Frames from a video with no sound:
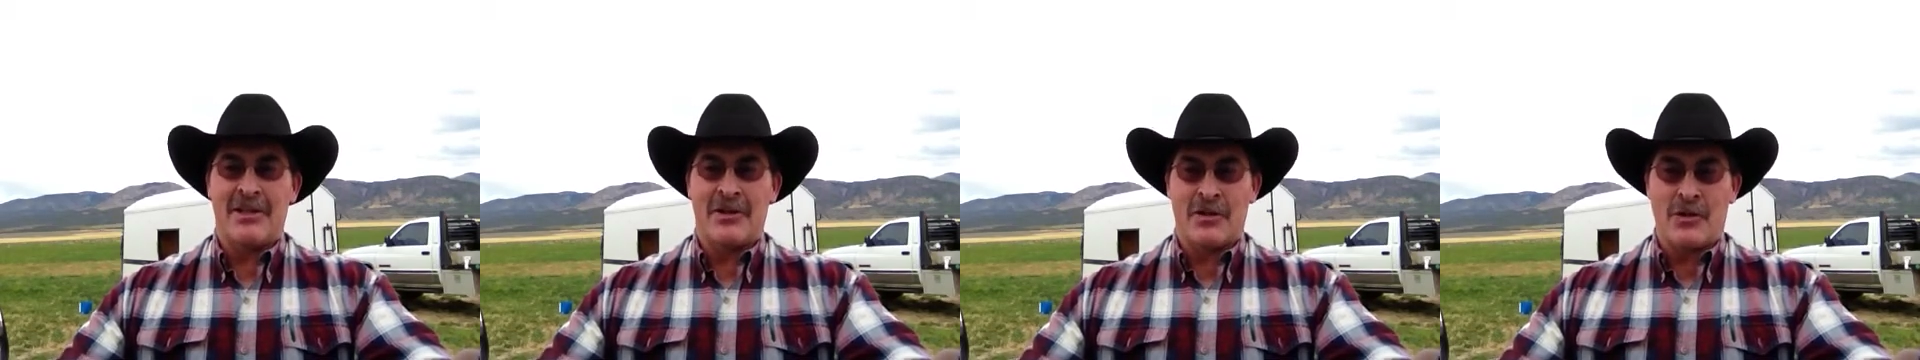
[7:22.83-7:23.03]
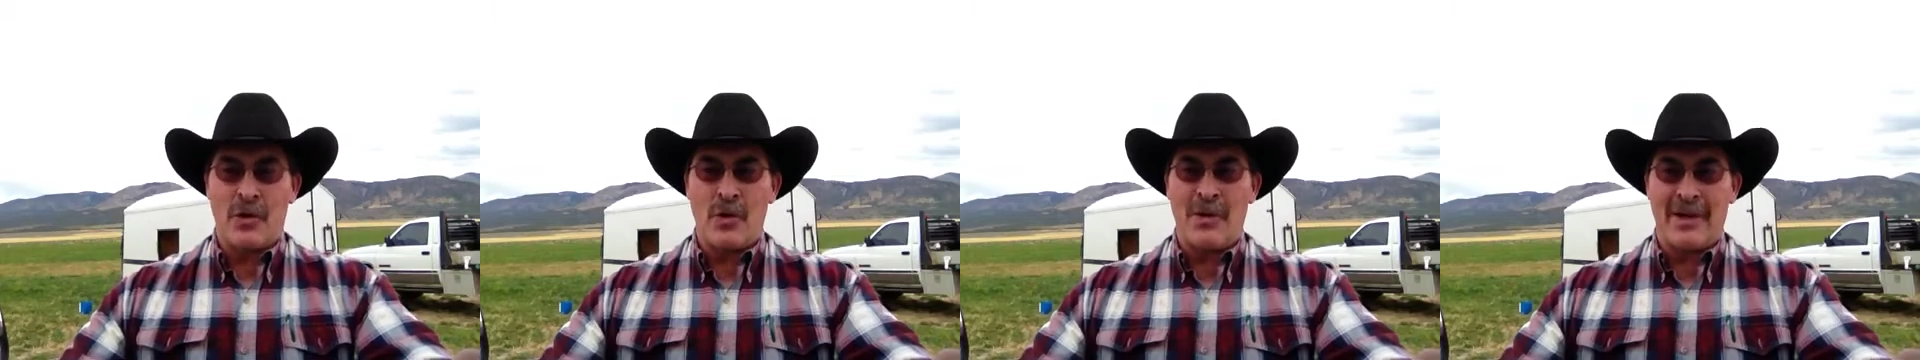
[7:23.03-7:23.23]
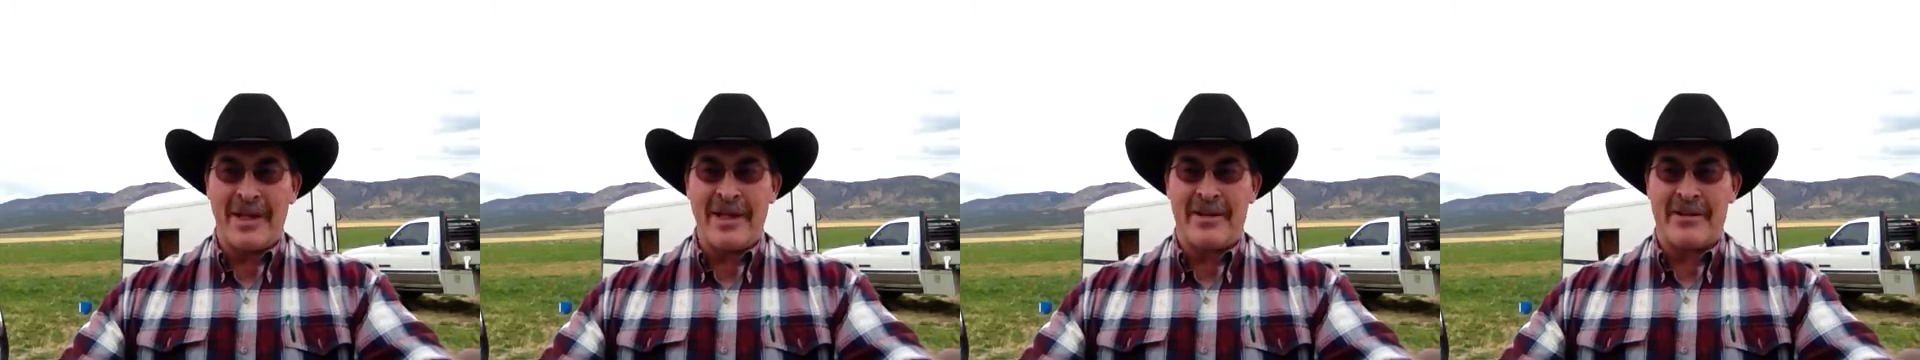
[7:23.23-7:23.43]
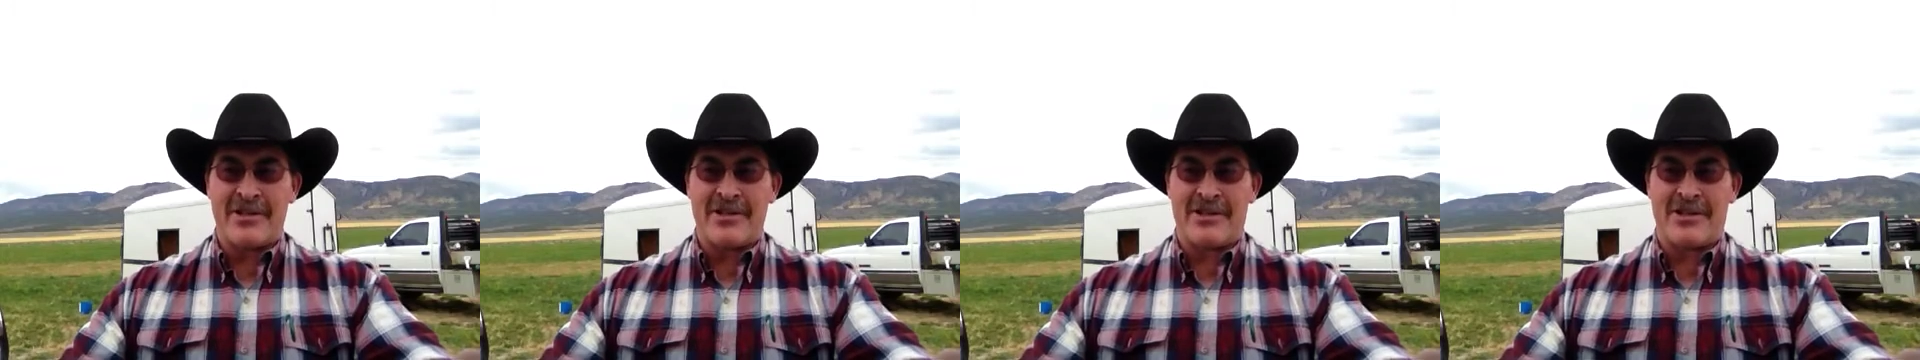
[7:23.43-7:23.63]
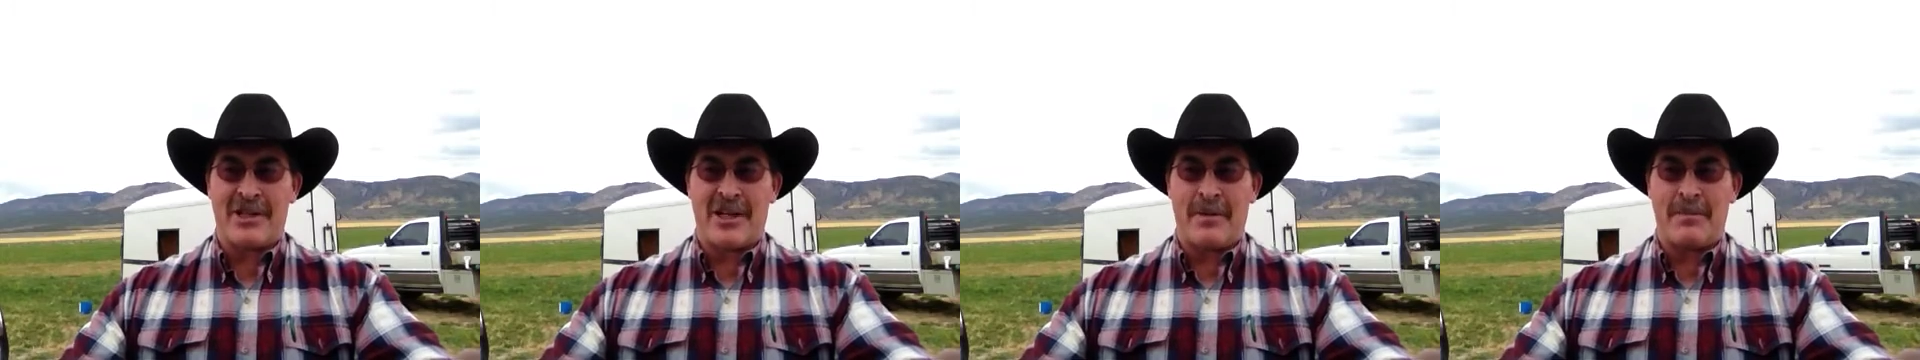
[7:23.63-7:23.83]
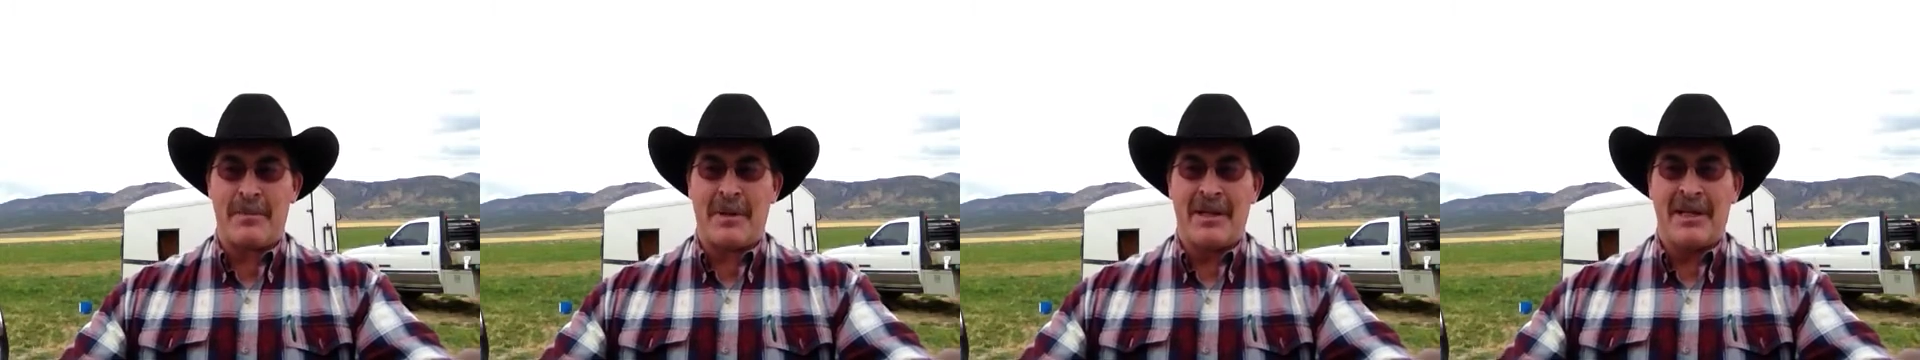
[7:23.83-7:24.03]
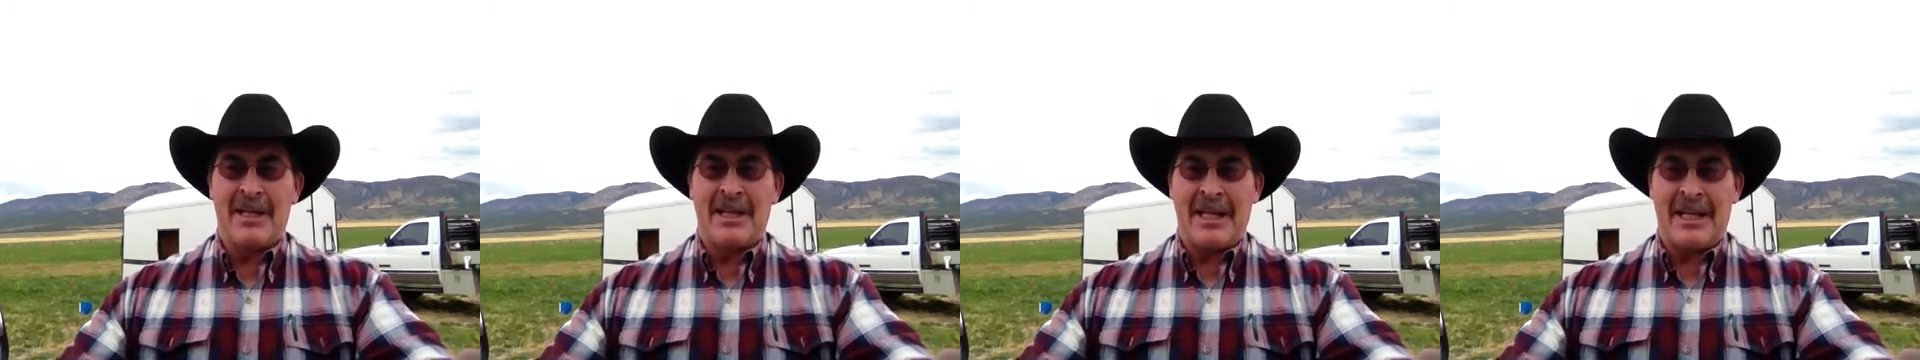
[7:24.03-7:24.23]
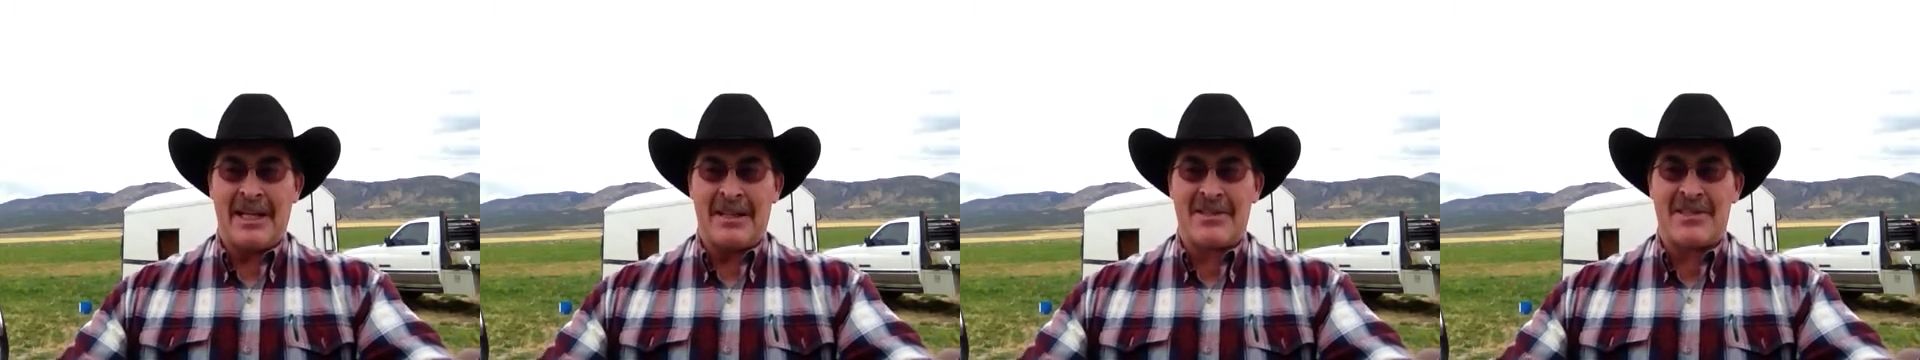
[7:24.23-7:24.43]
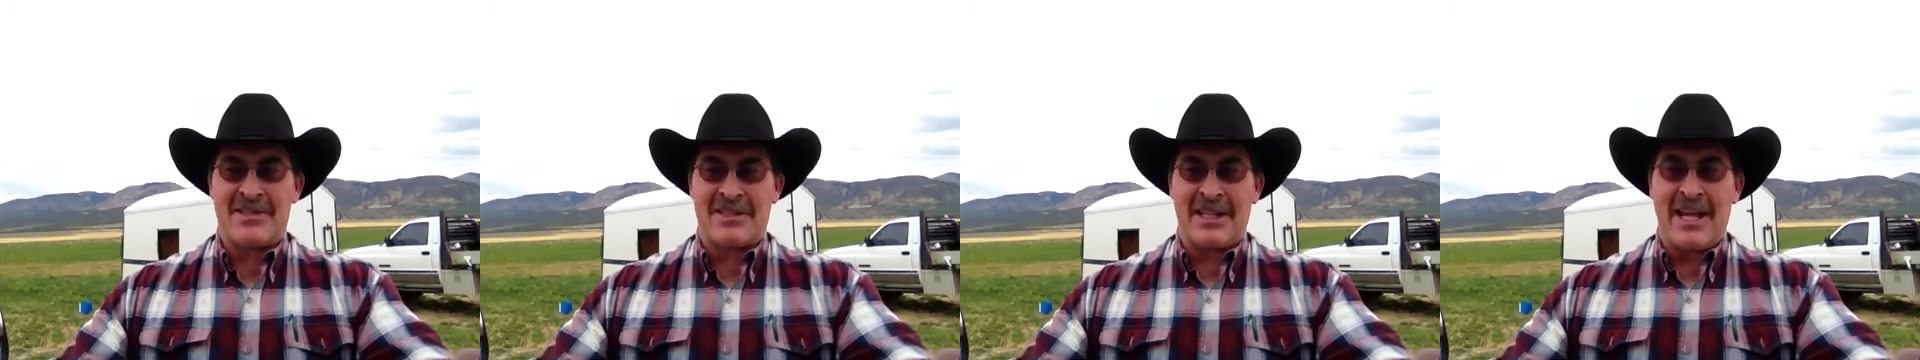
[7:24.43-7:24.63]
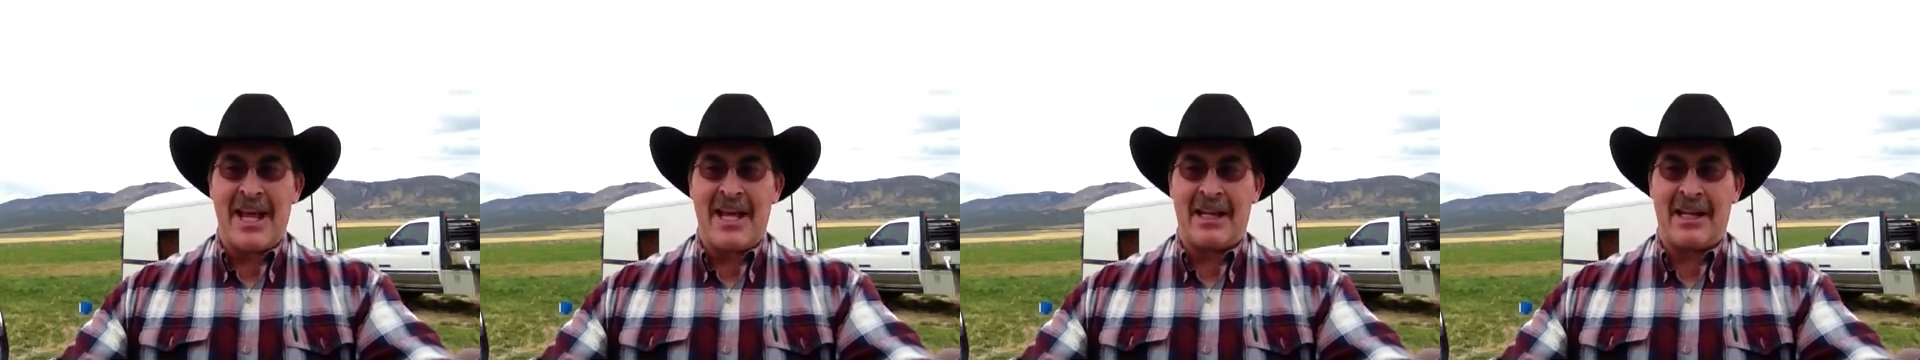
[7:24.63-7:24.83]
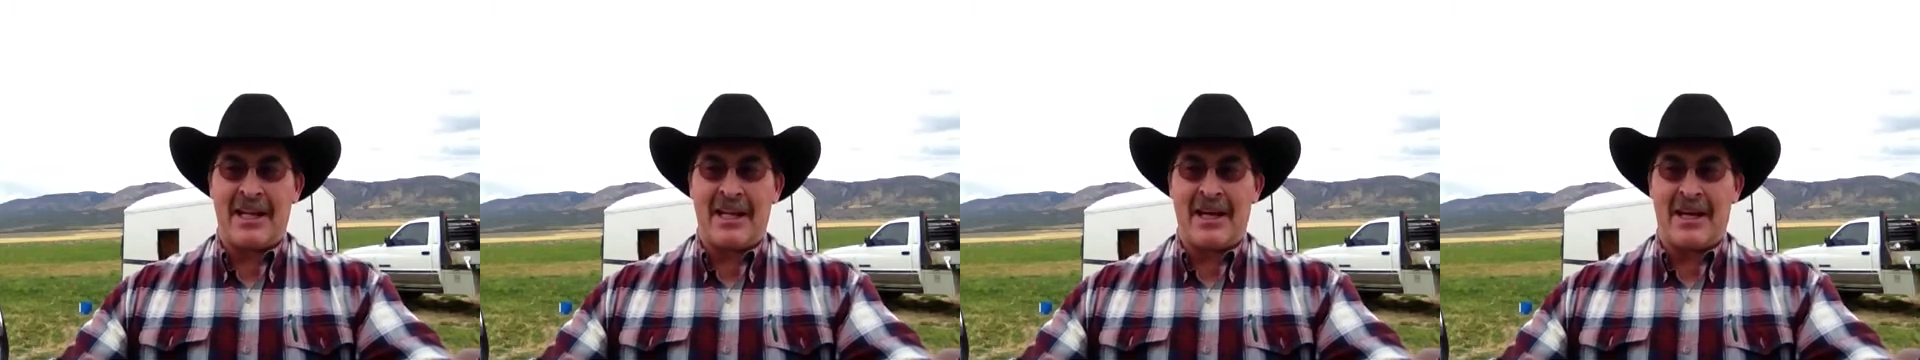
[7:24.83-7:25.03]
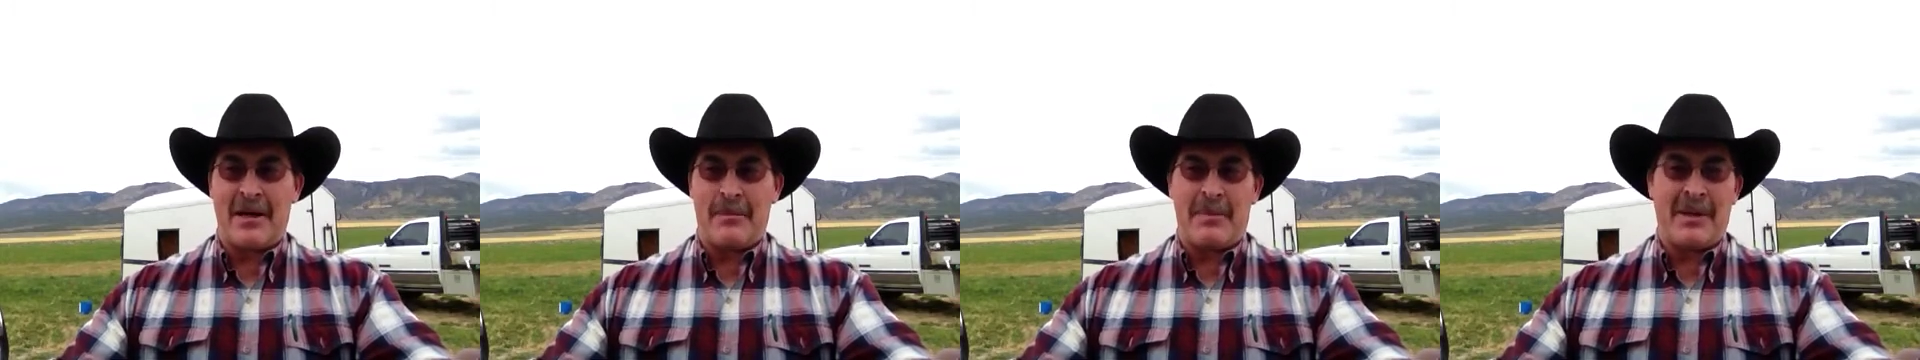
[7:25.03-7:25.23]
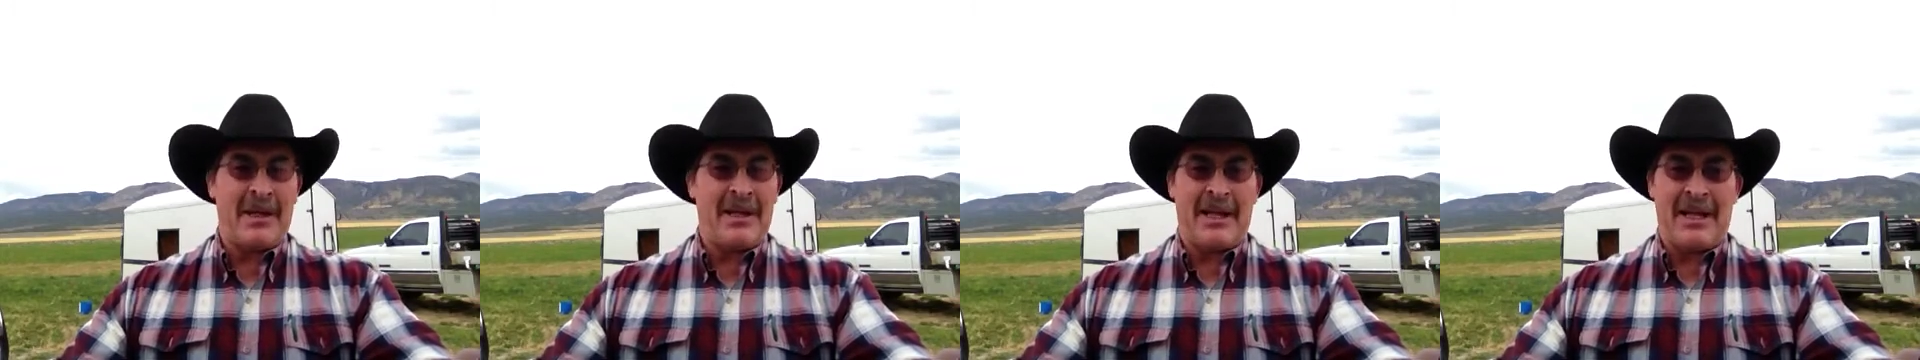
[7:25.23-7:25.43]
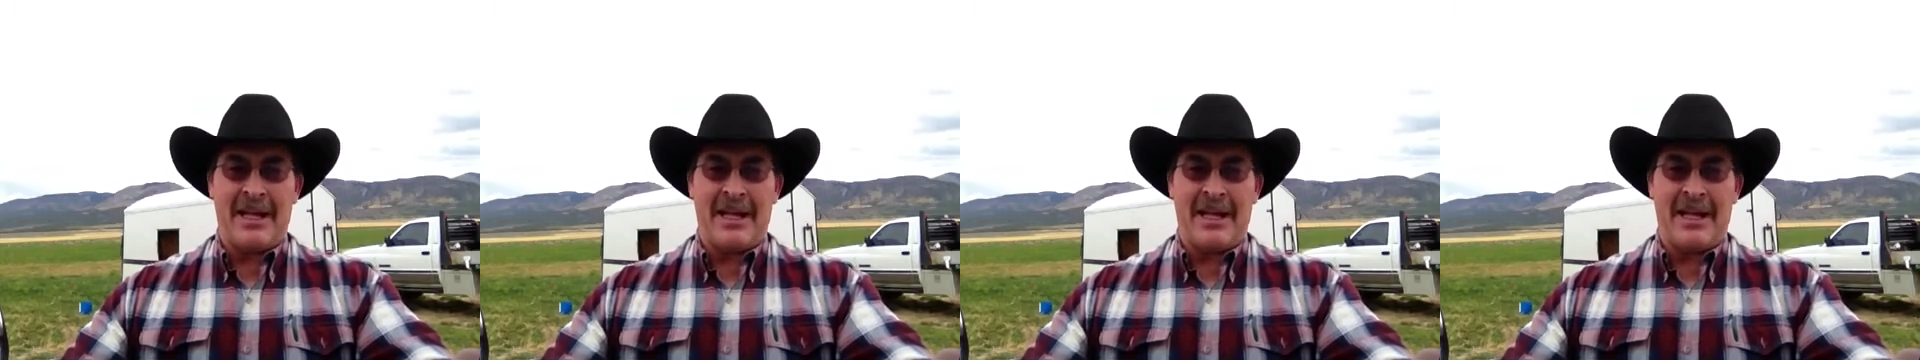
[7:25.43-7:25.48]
True leadership in standing up.